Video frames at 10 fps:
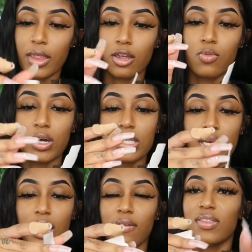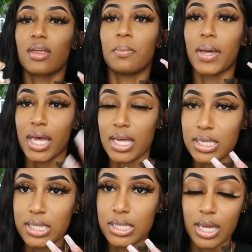And you want to give the
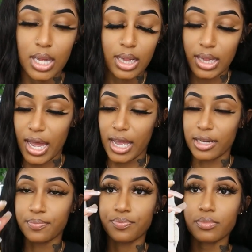best. Like,